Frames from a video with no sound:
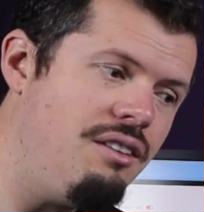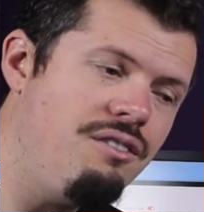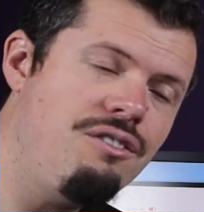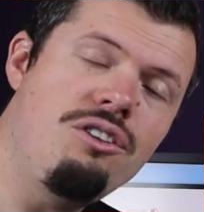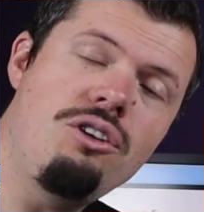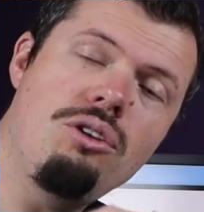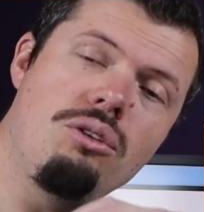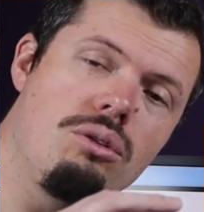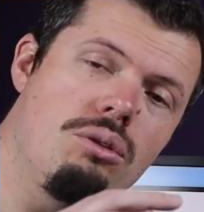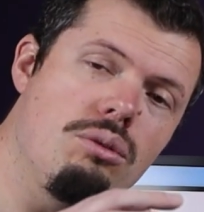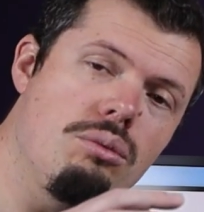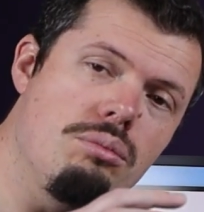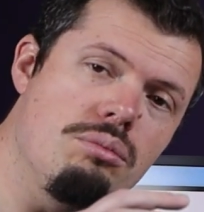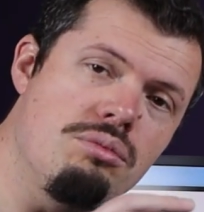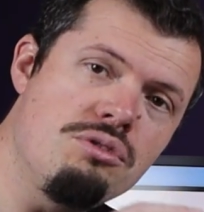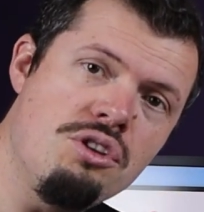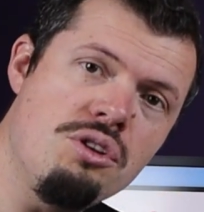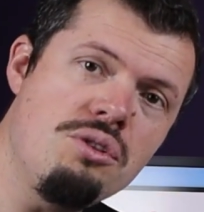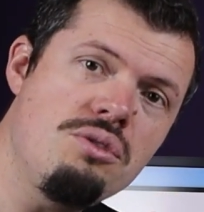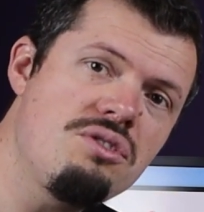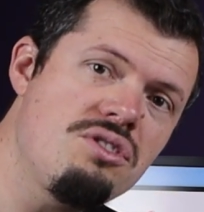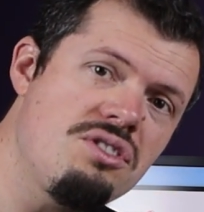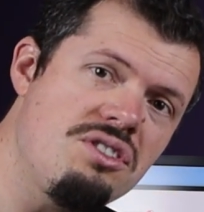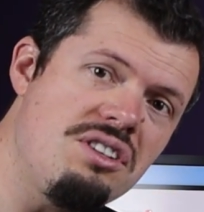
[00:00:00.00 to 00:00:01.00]
If you
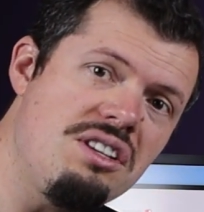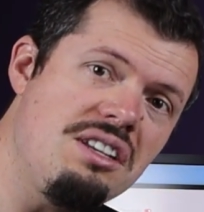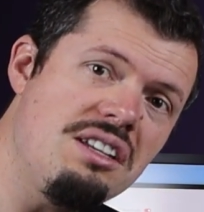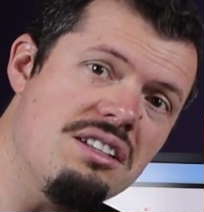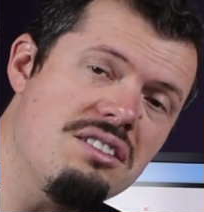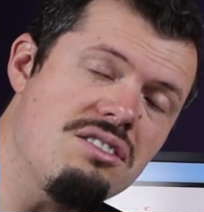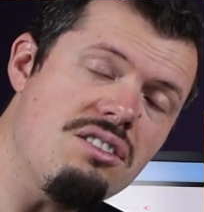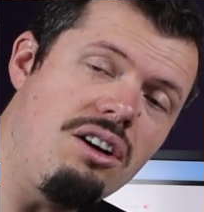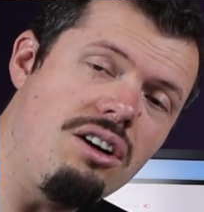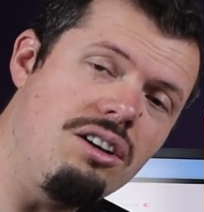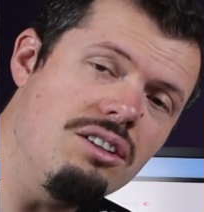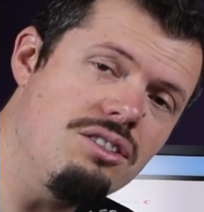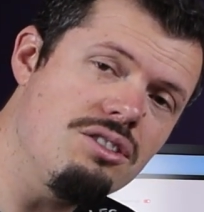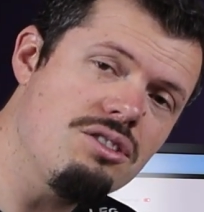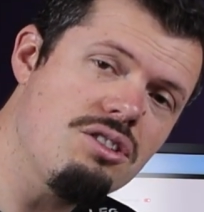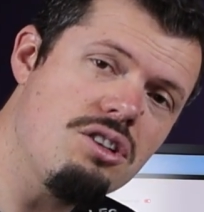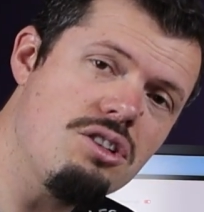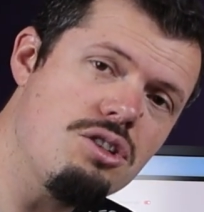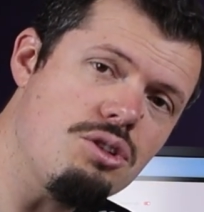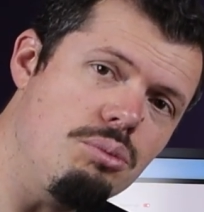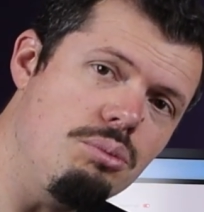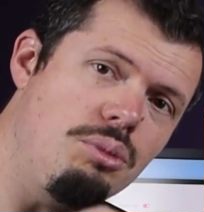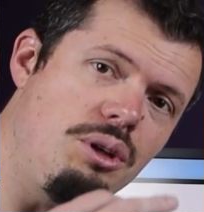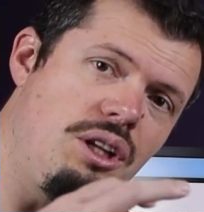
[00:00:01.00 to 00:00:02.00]
do see it on
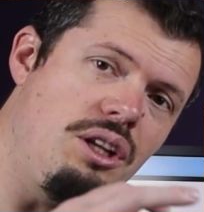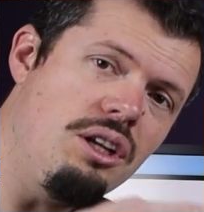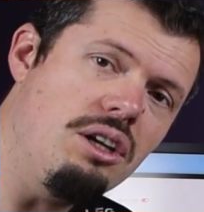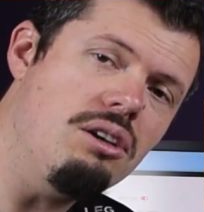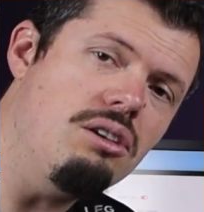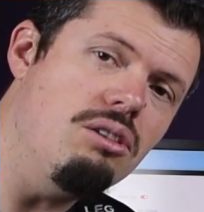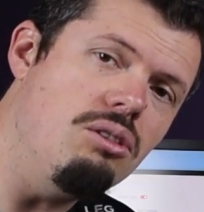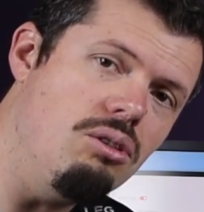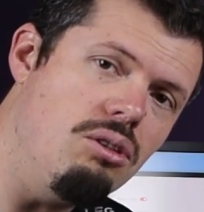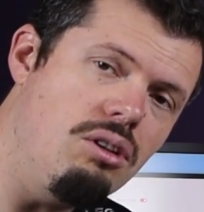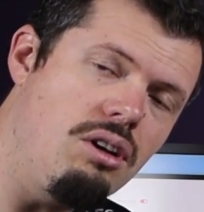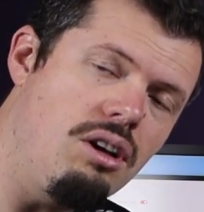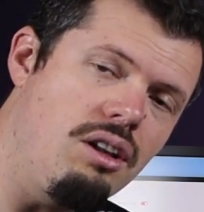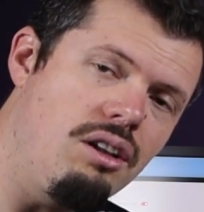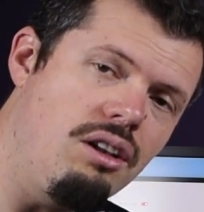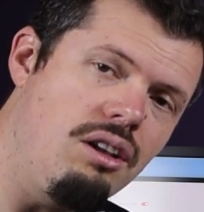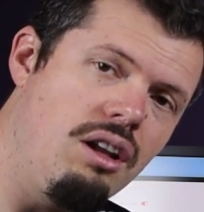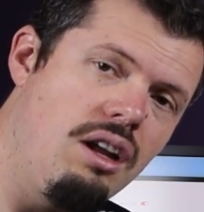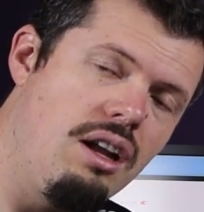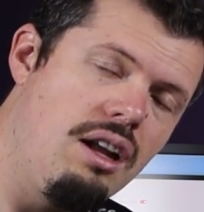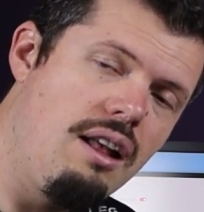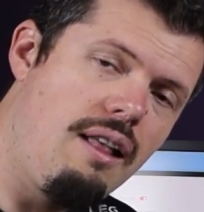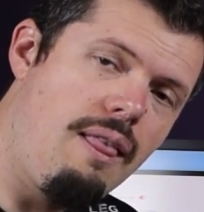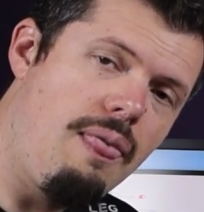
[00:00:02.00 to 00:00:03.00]
social media or
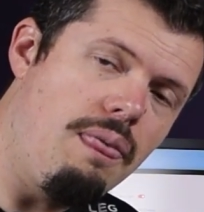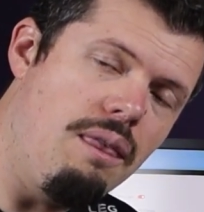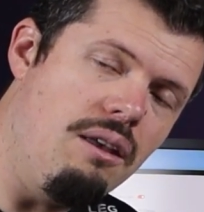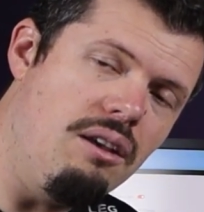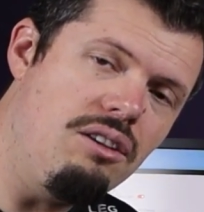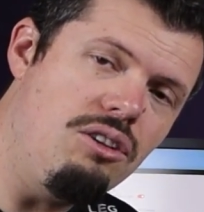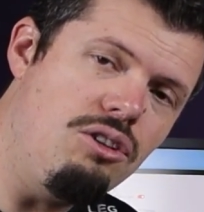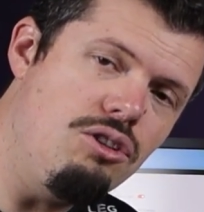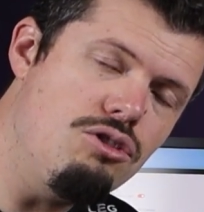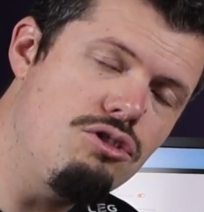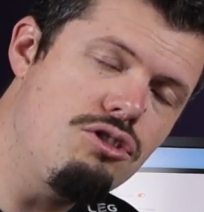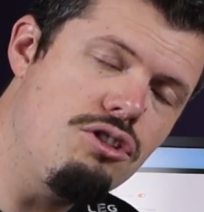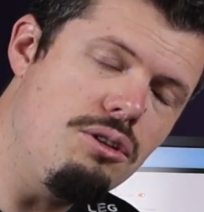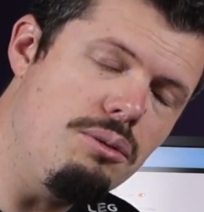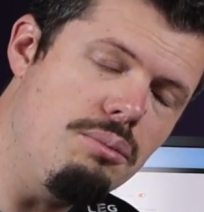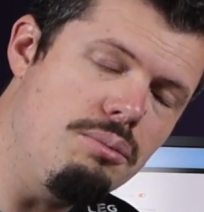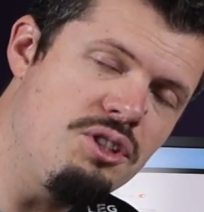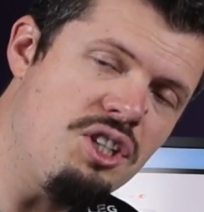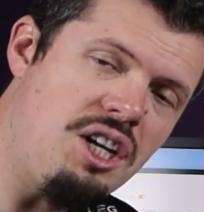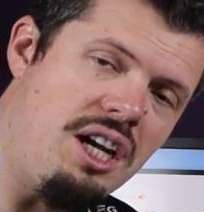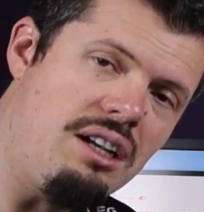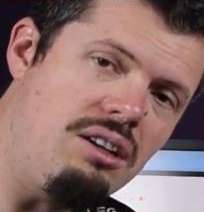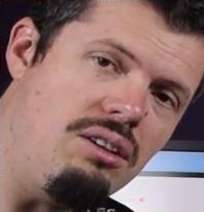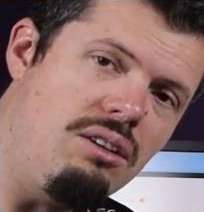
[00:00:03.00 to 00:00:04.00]
on the YouTube
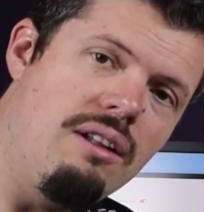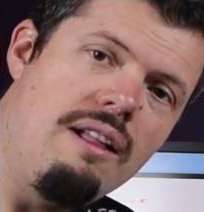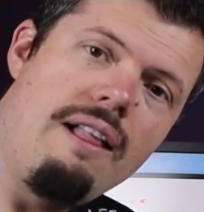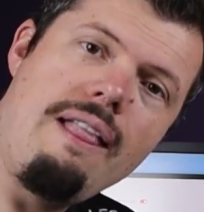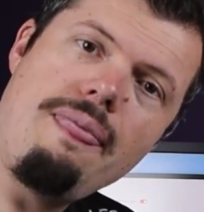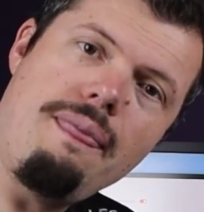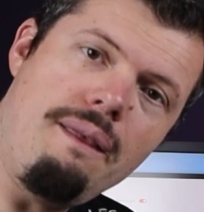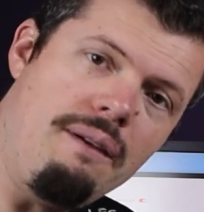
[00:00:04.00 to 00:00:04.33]
channel,